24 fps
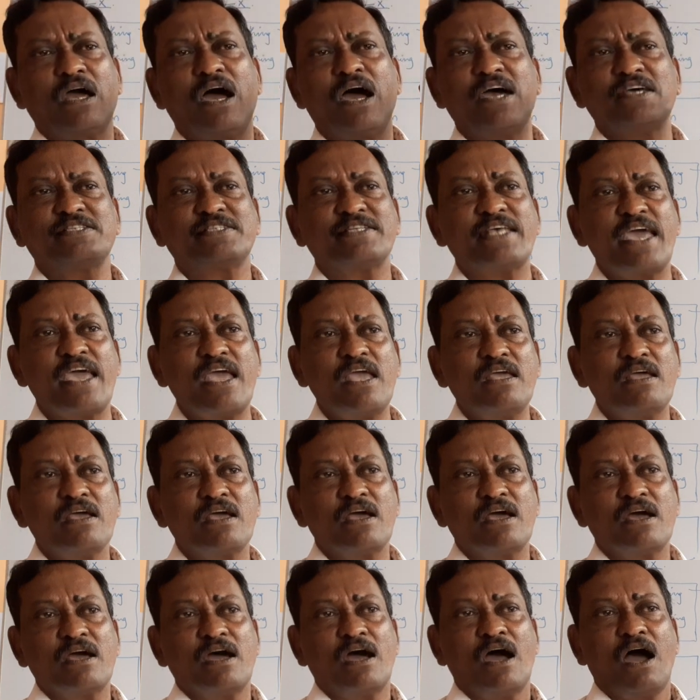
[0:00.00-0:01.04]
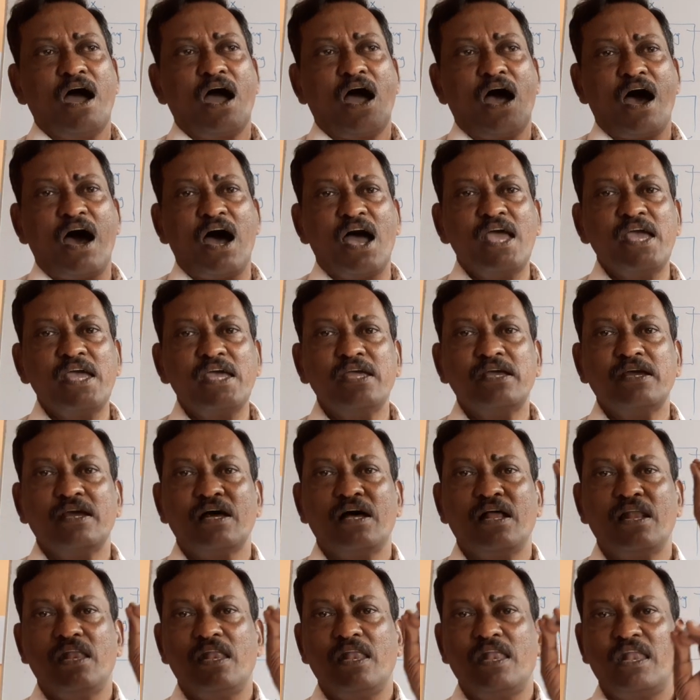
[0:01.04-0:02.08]
I say,
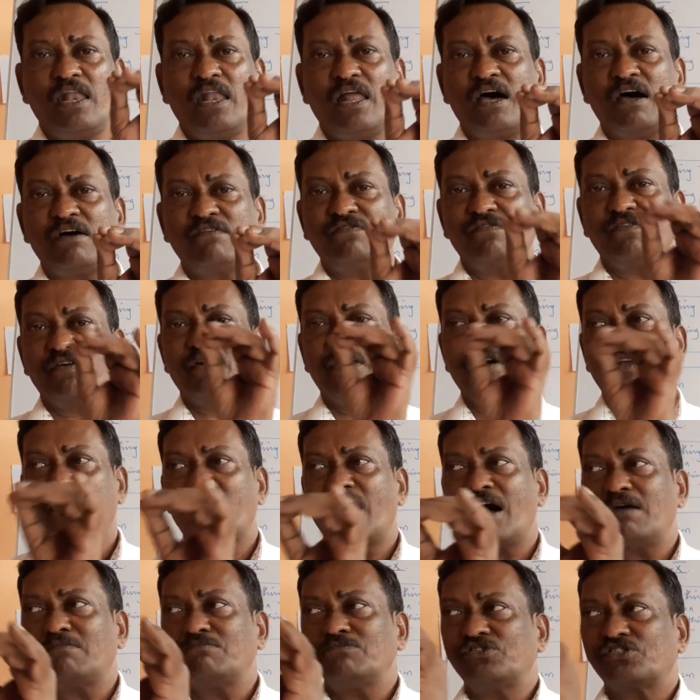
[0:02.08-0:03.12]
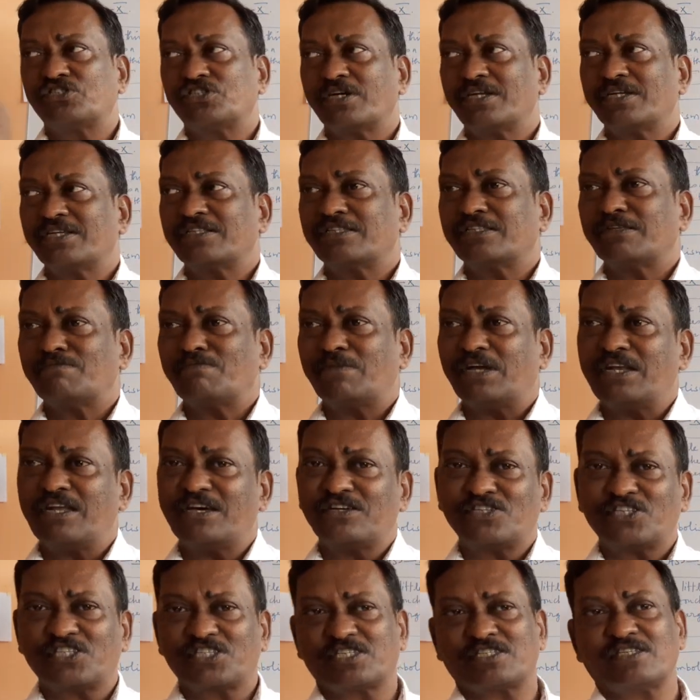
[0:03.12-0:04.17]
I love
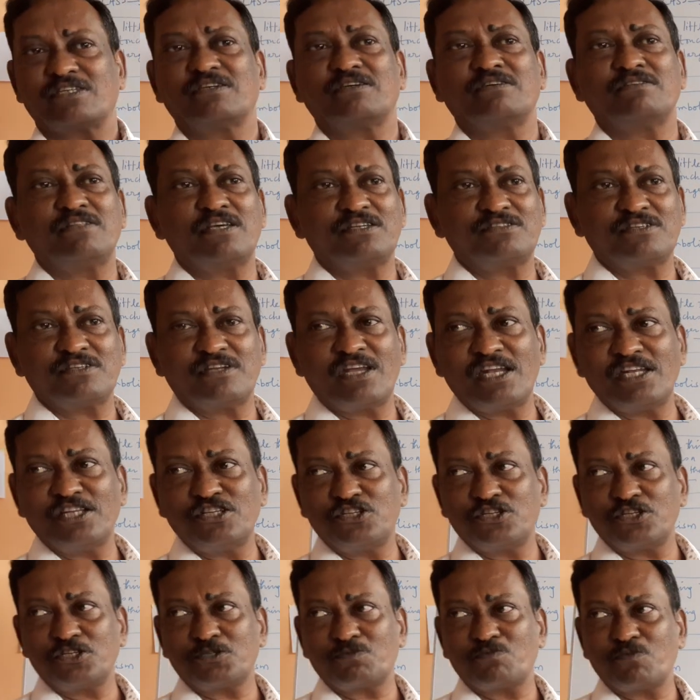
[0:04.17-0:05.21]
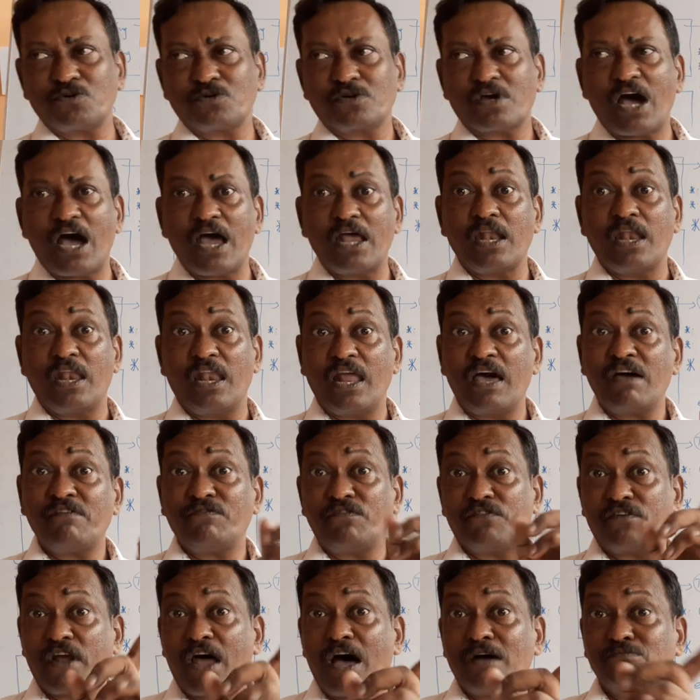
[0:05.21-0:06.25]
Ramcharitamanas. That's a religious book. I
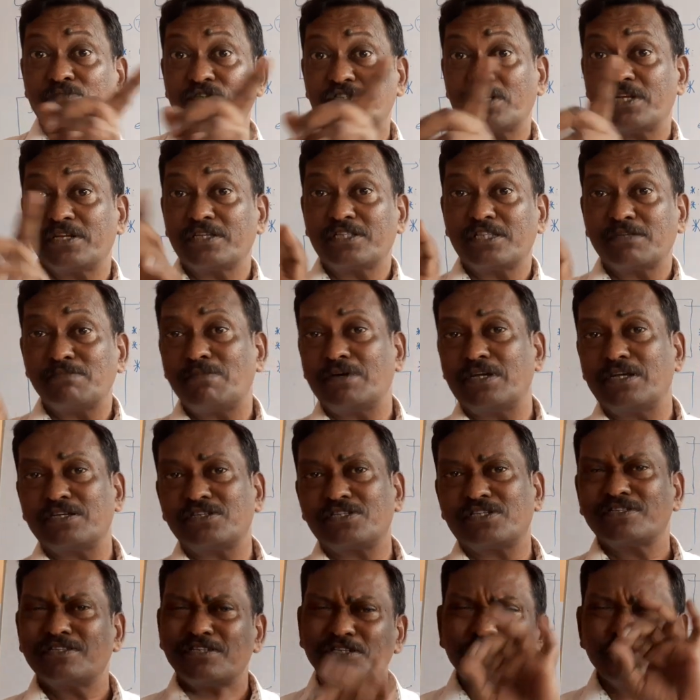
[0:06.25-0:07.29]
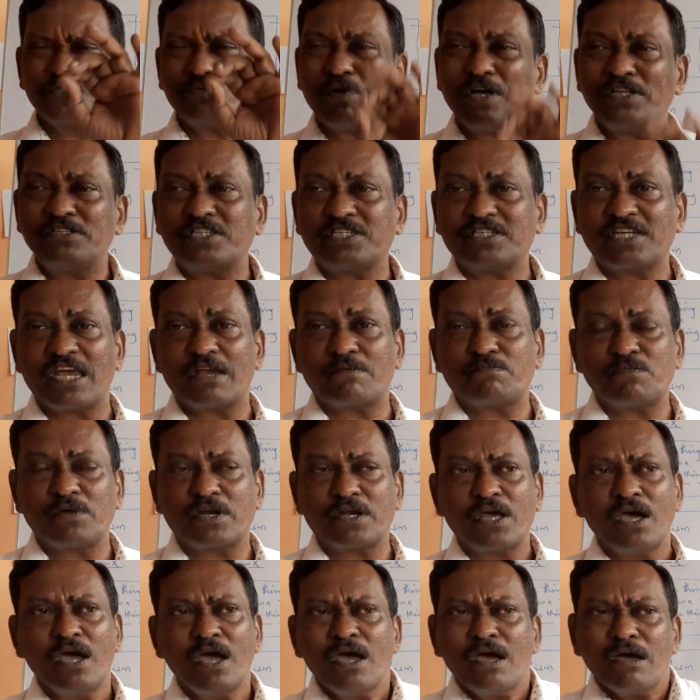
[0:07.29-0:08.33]
love Ramcharitamanas. This is one
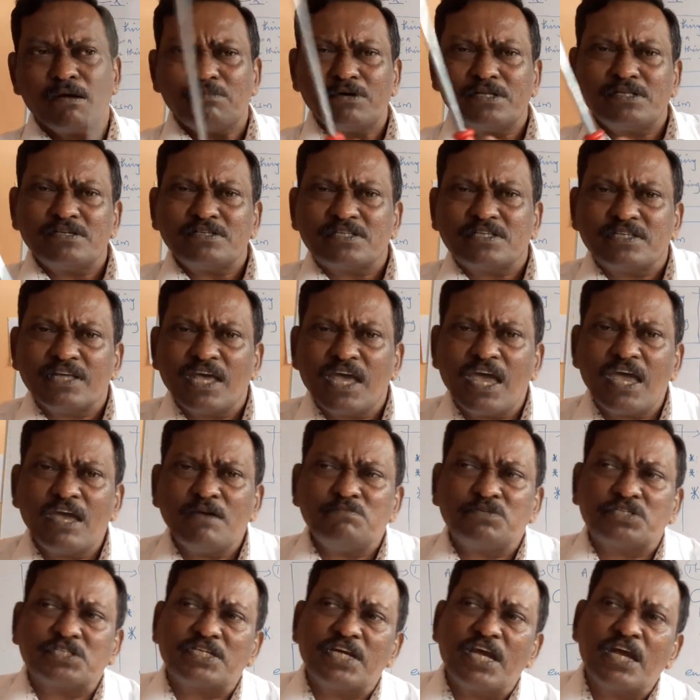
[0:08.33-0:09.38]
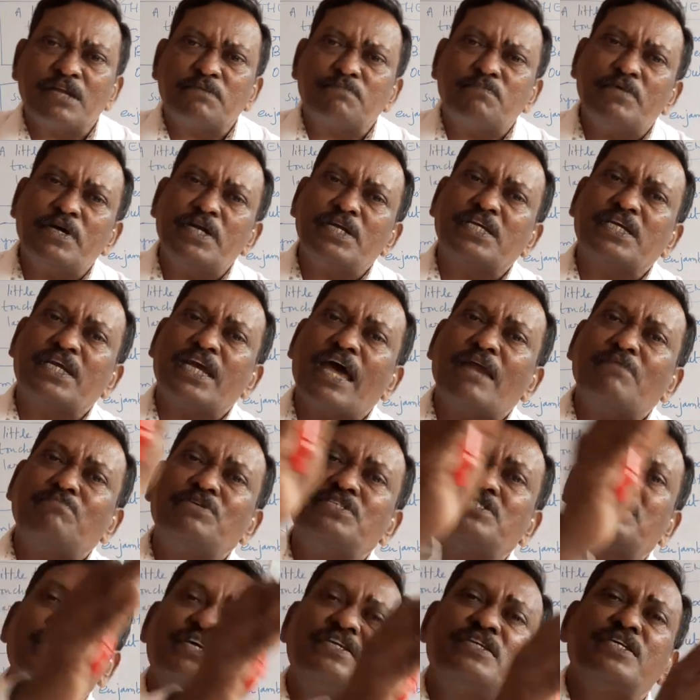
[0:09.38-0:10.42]
statement. But the same statement can
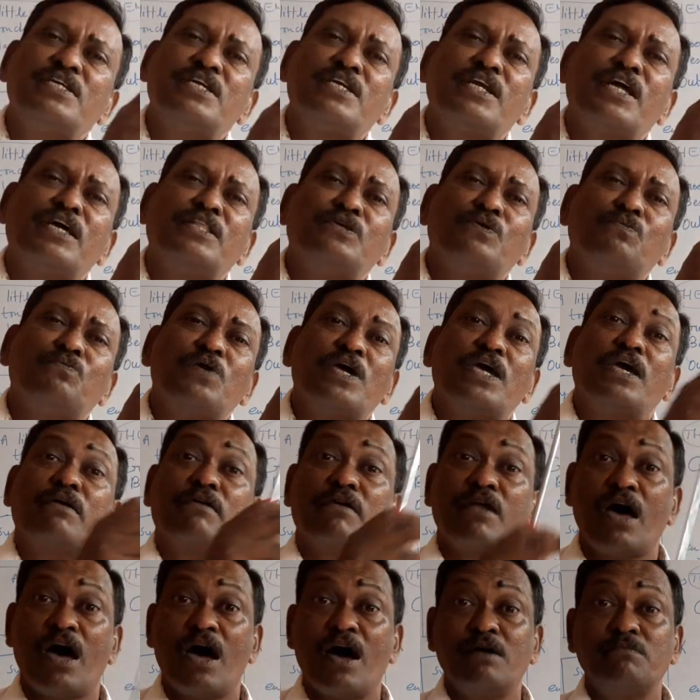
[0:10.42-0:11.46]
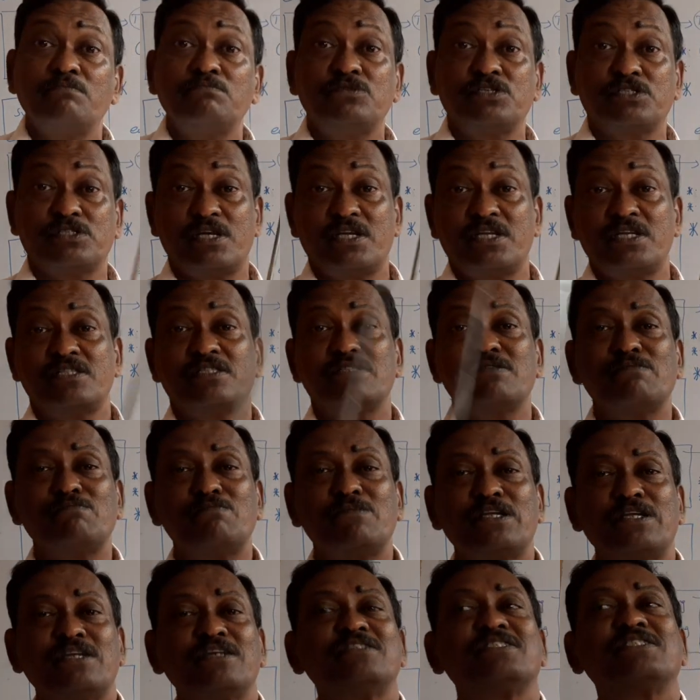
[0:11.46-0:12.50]
be said in another way.
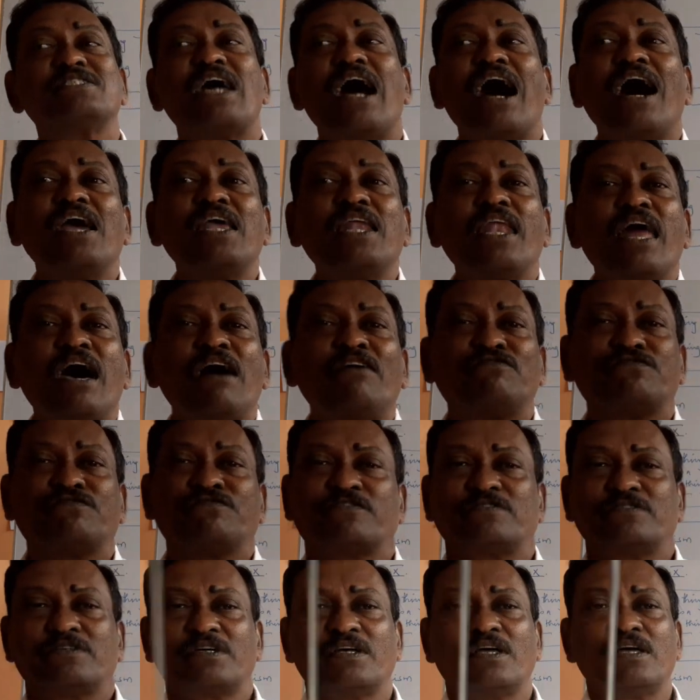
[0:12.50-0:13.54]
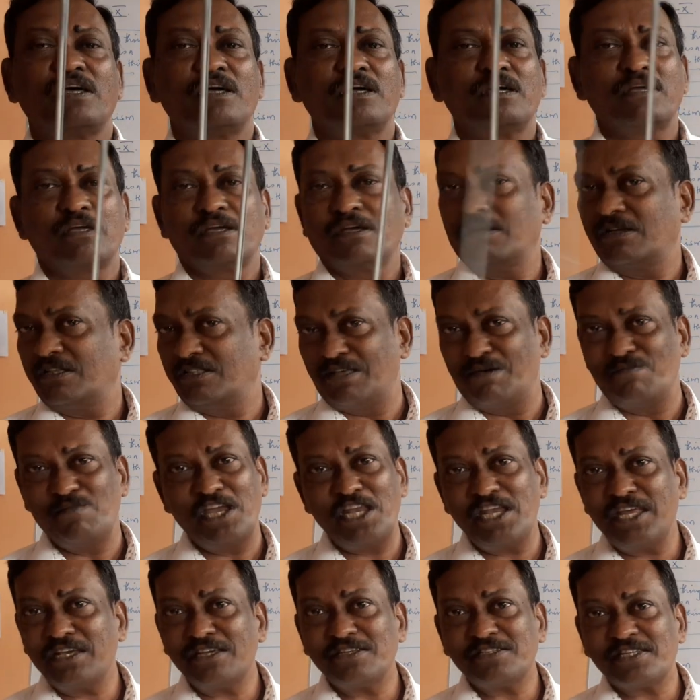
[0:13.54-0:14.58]
Ramcharitamanas, I love. The
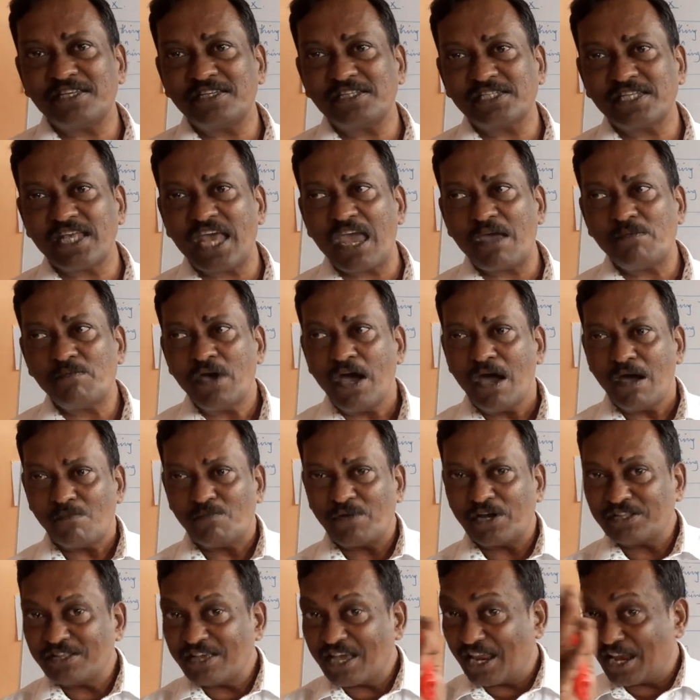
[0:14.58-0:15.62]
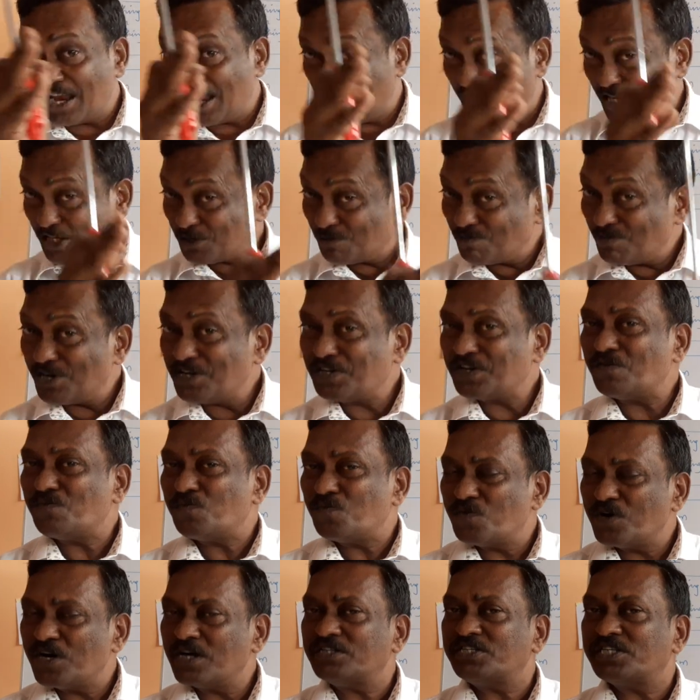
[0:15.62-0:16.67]
meaning is the same, but the arrangement
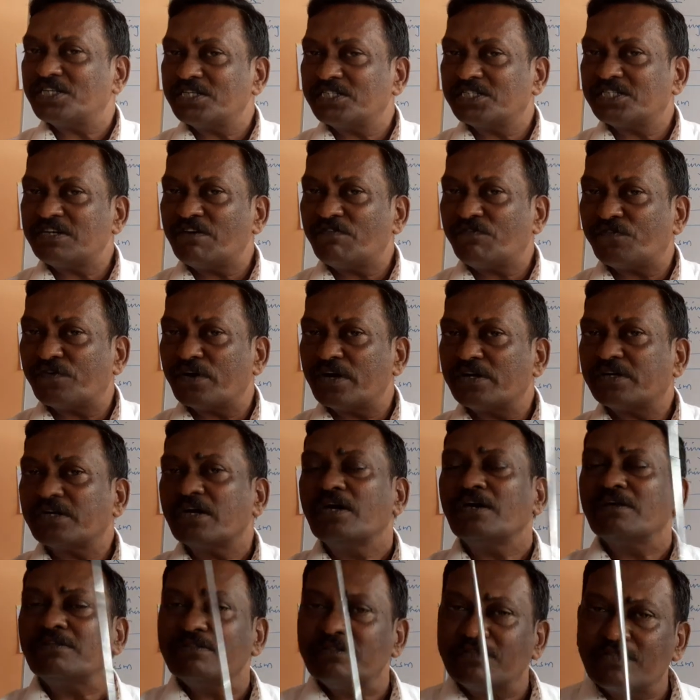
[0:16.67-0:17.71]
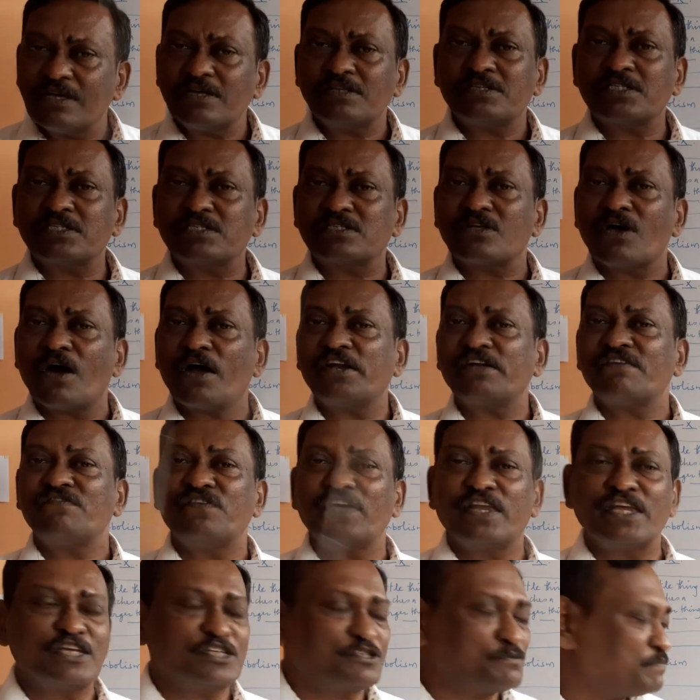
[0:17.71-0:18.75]
of words is different. This sort of
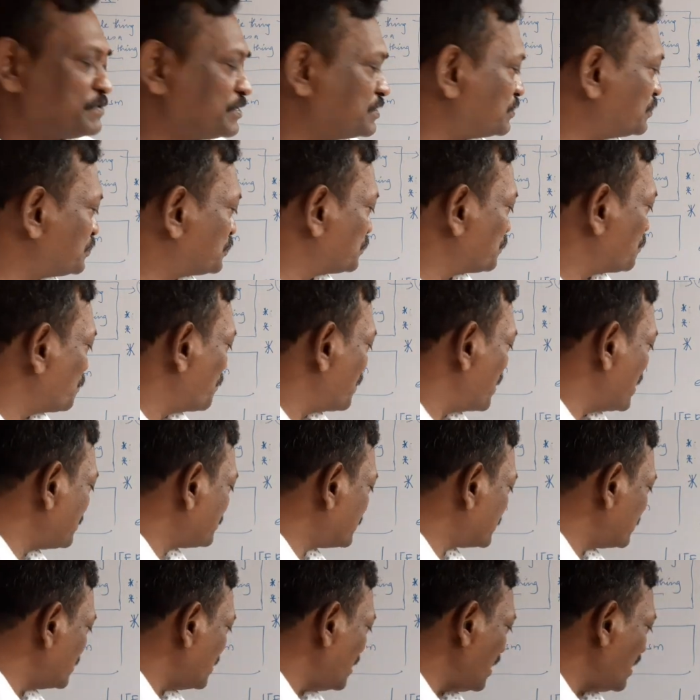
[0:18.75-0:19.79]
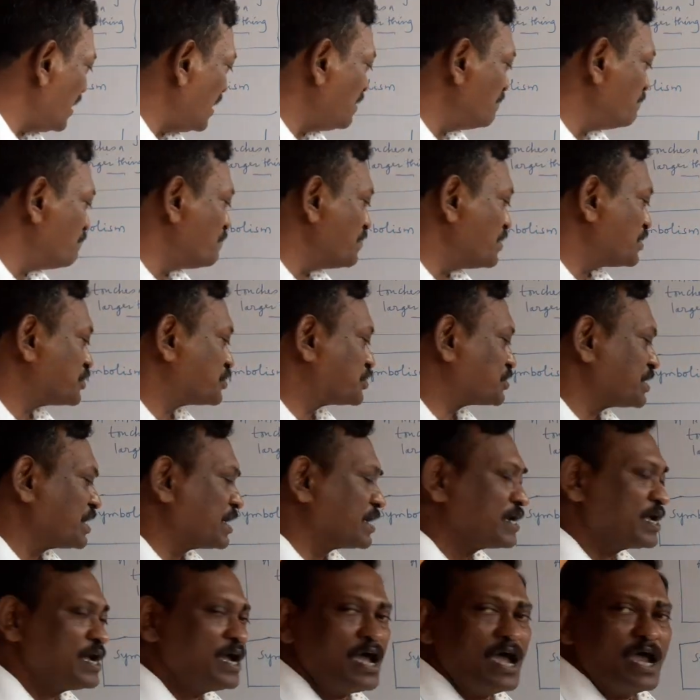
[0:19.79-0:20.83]
arrangement is known as
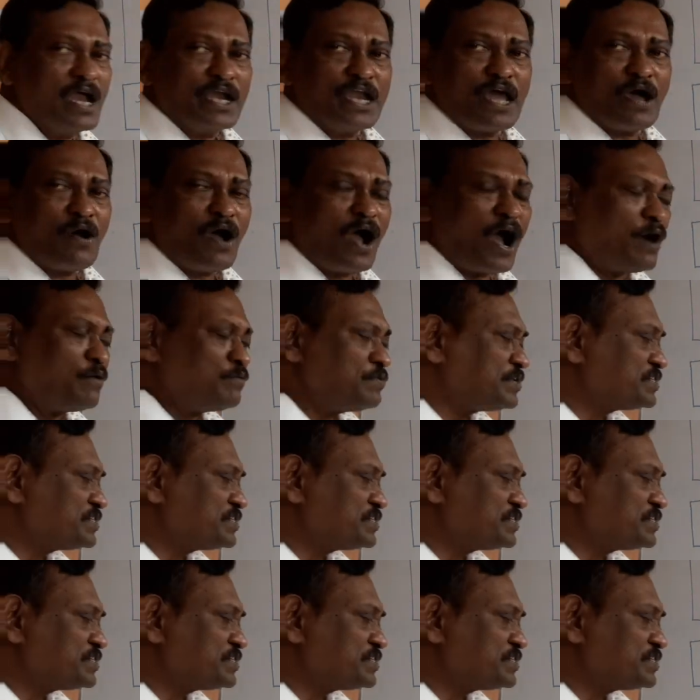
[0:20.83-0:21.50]
inversion. Now, how